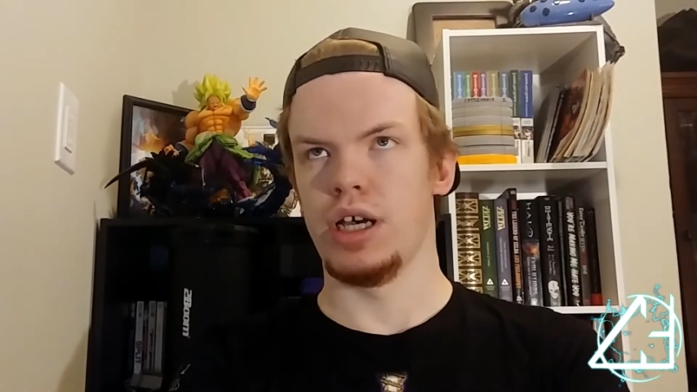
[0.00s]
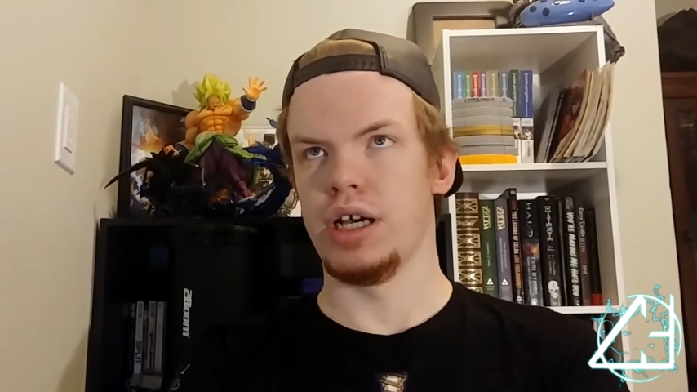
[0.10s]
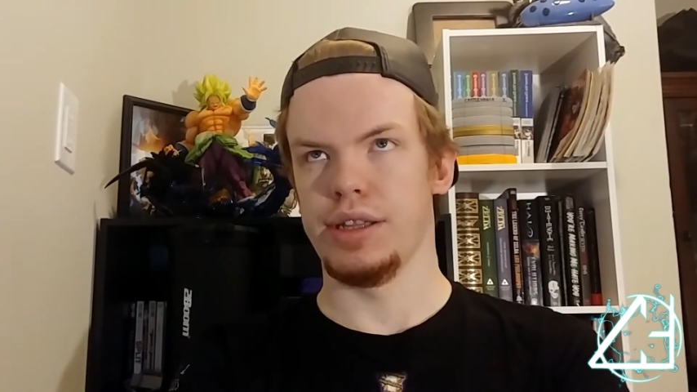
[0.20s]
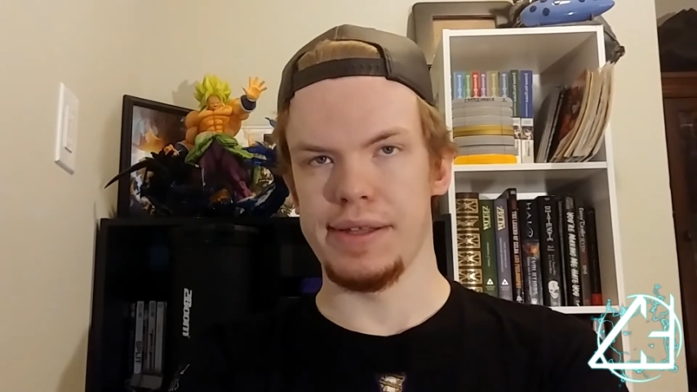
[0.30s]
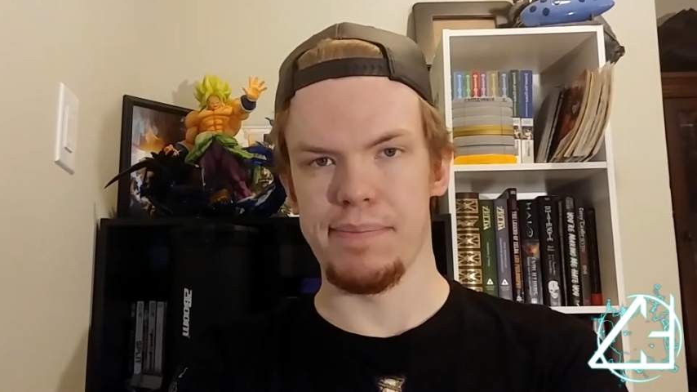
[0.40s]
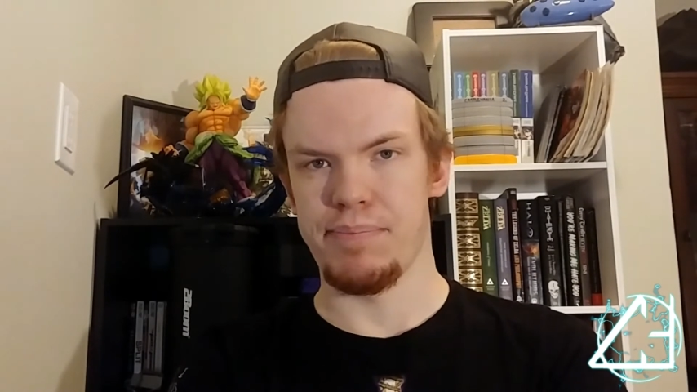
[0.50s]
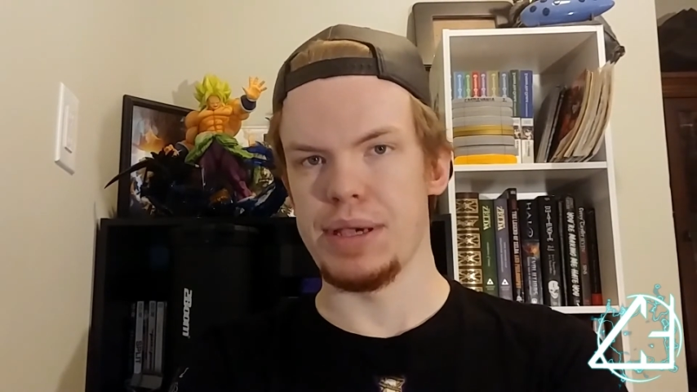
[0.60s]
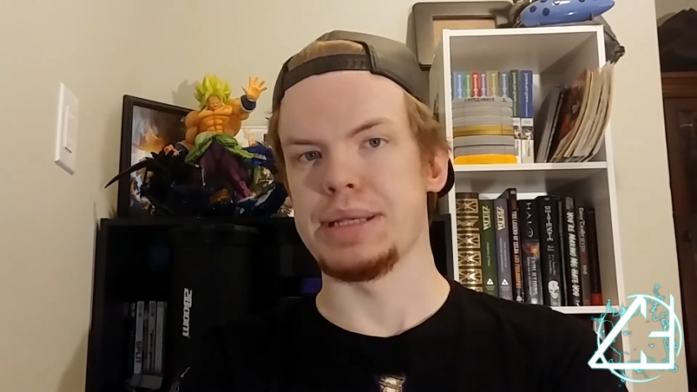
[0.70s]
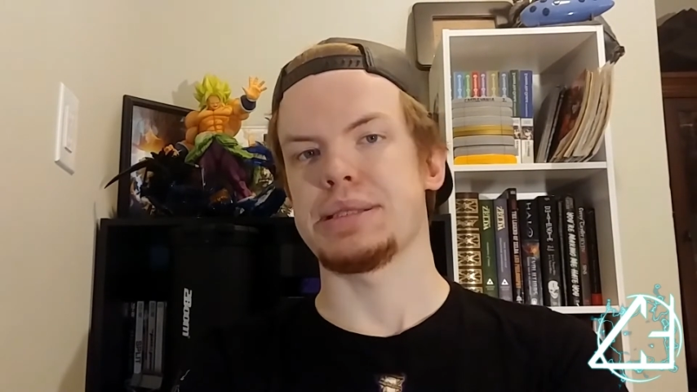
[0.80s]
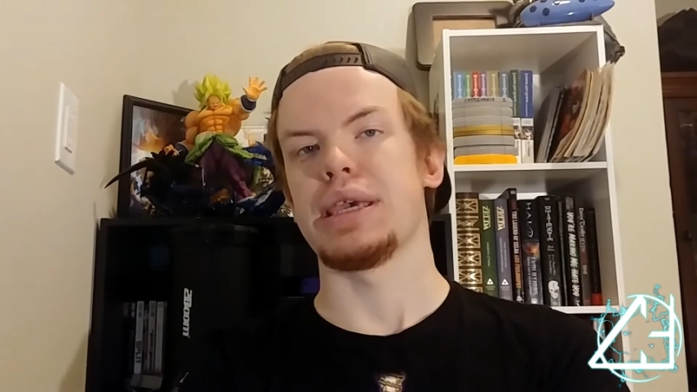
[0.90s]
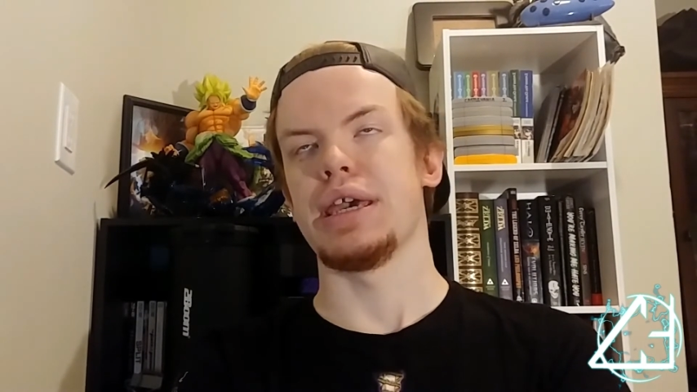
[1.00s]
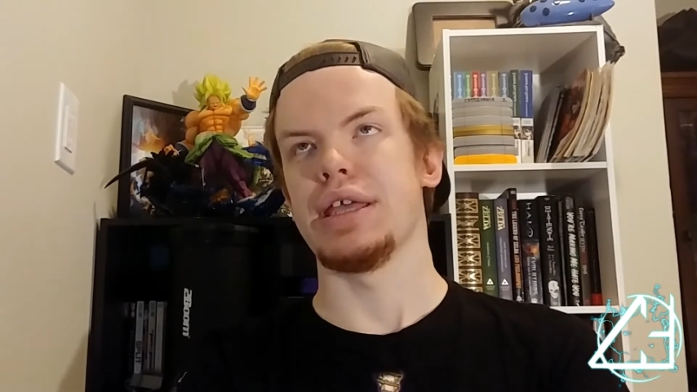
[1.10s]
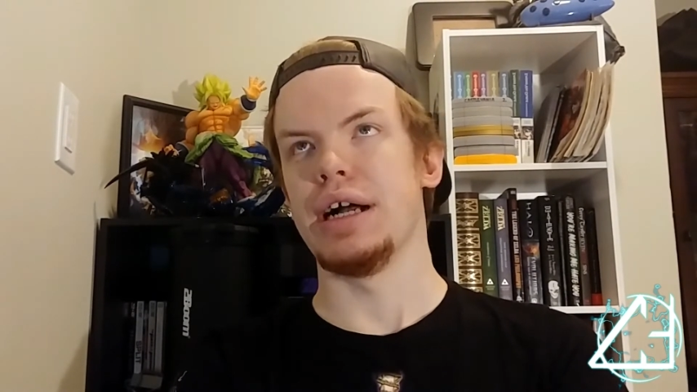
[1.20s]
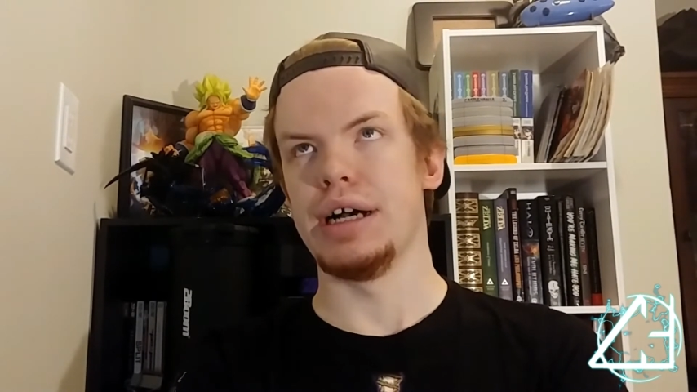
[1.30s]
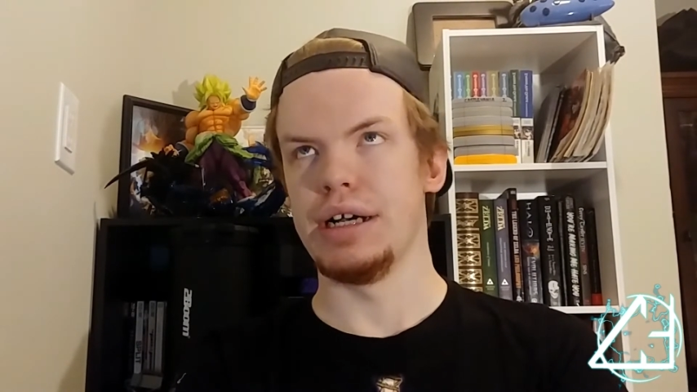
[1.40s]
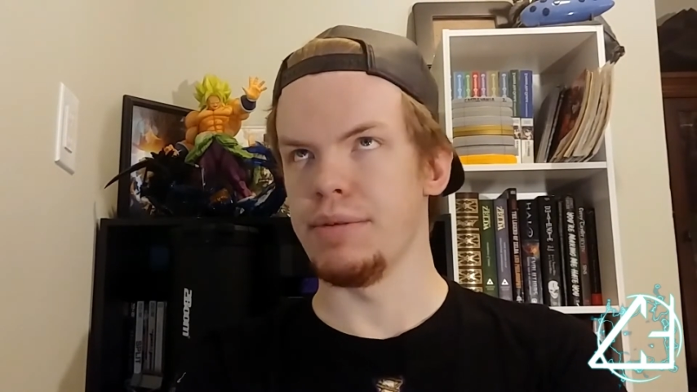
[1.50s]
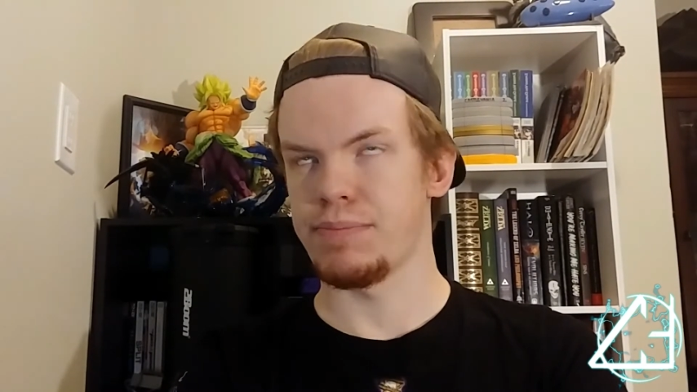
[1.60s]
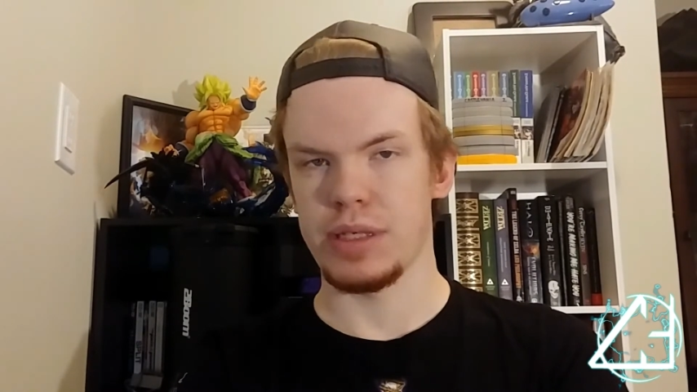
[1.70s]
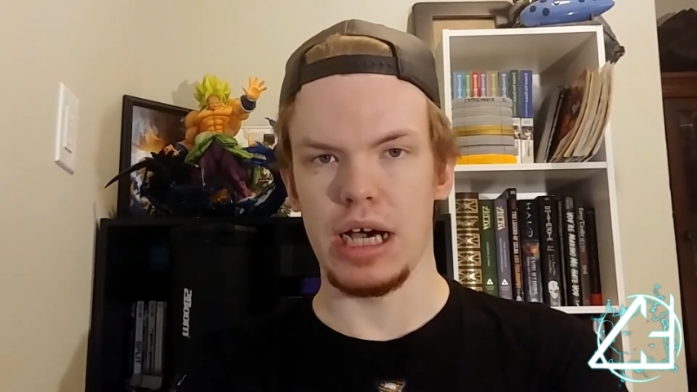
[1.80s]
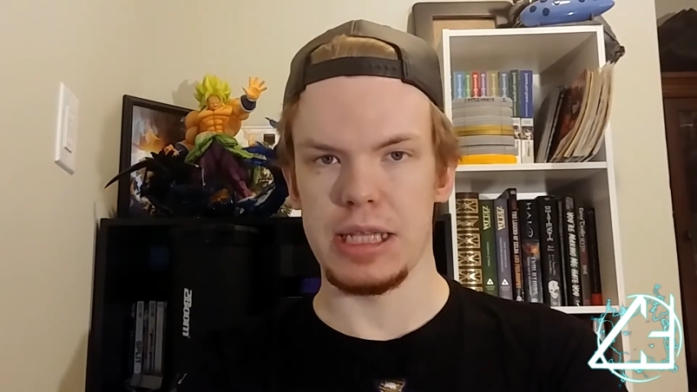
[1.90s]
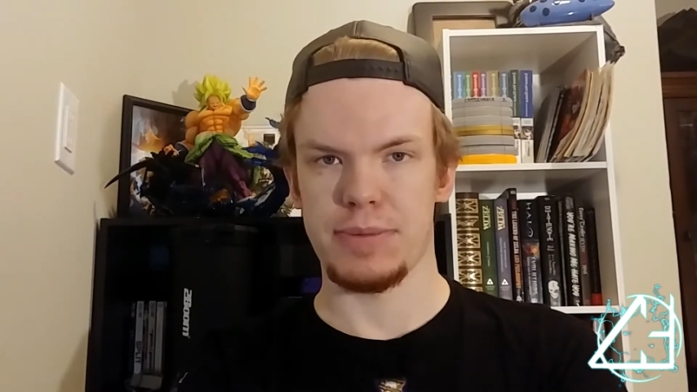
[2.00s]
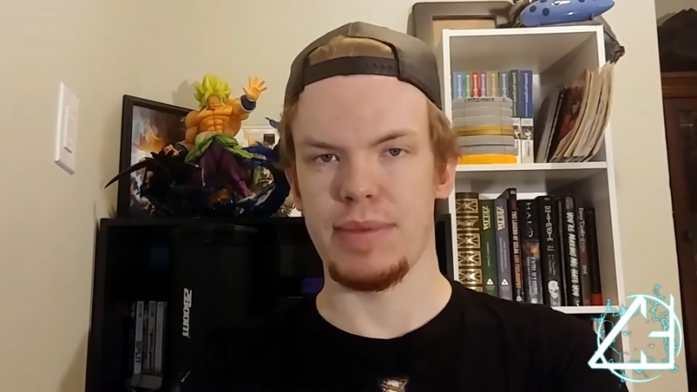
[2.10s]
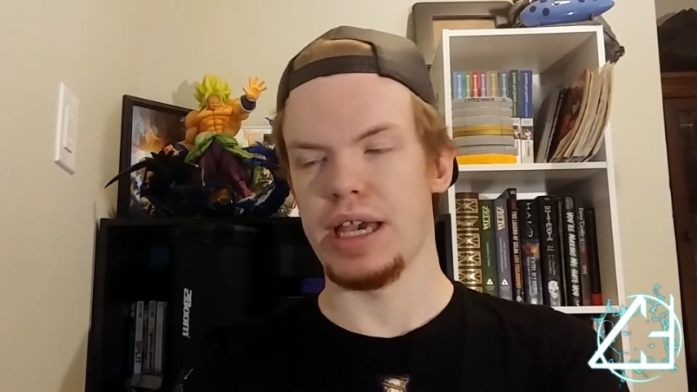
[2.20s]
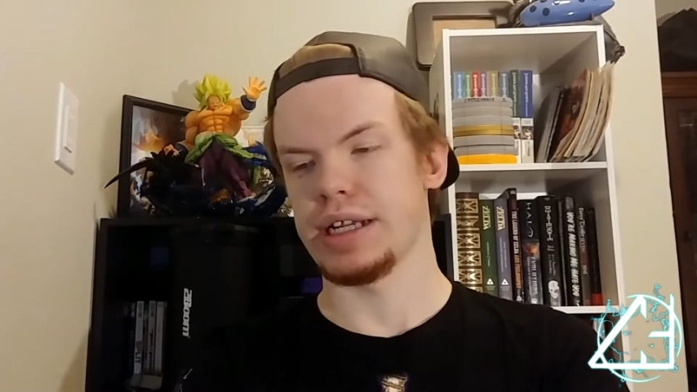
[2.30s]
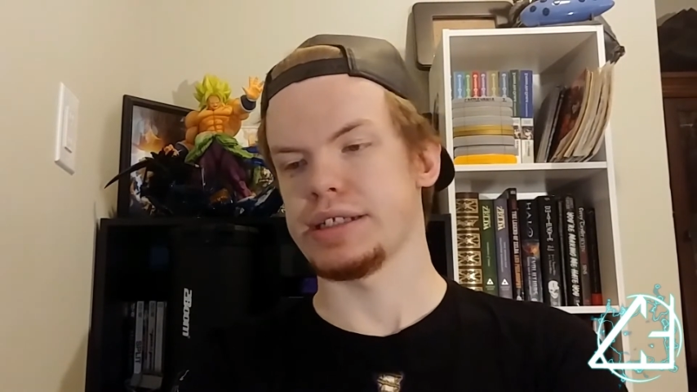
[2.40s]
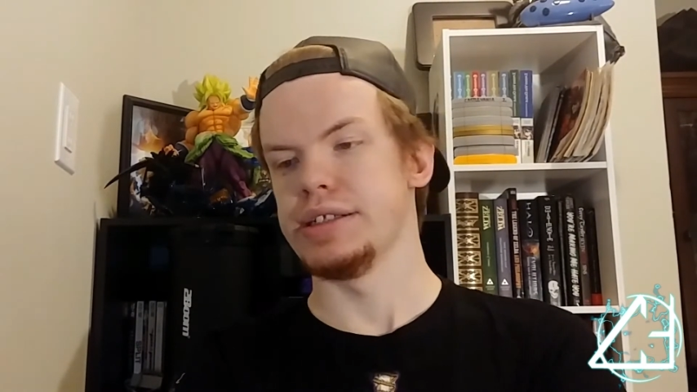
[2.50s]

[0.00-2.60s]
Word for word: uh, Limp Bizkit, uh, Godsmack.